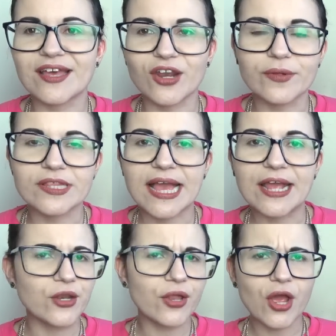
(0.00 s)
And I would
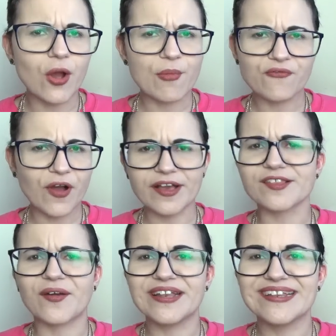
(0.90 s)
say, no, no, I'm a fire
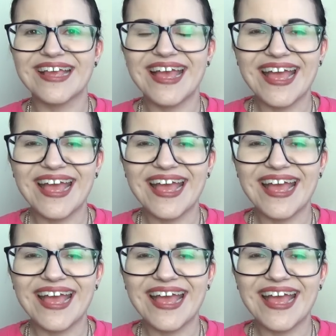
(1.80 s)
sign.